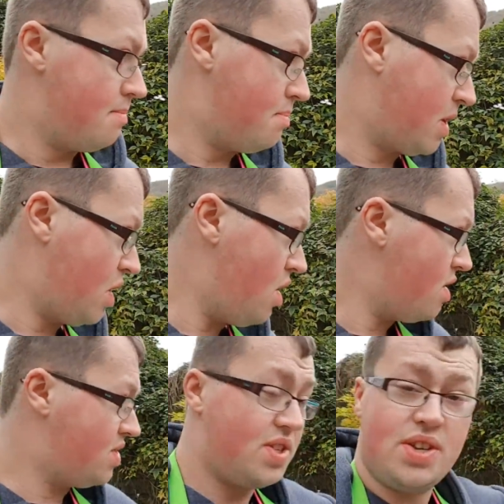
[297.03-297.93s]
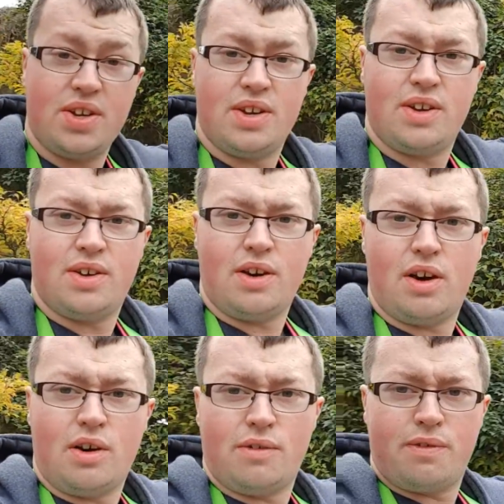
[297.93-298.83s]
because
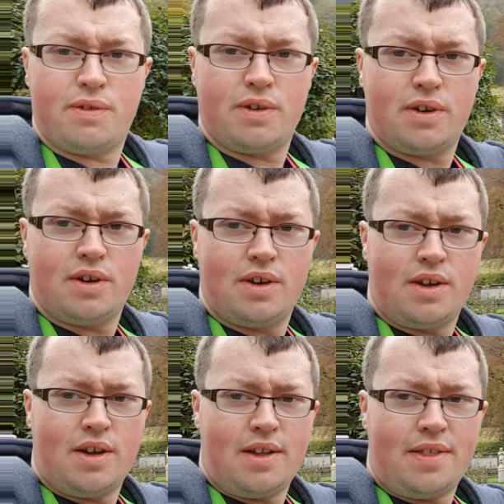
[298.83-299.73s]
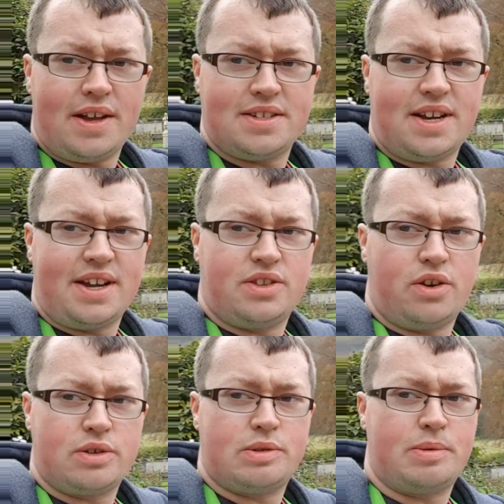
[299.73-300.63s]
of that sign,
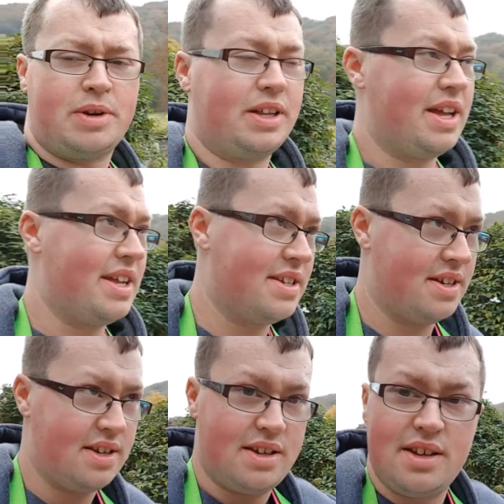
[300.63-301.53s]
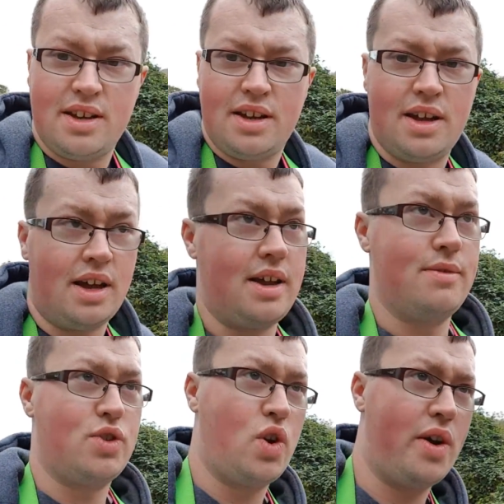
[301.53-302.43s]
dogs must win the lead. And I'm
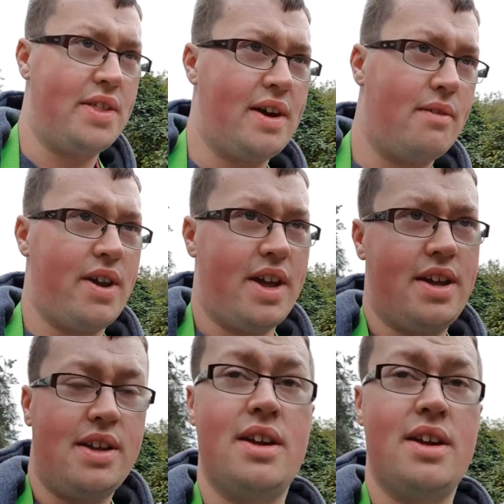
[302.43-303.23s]
just going that way.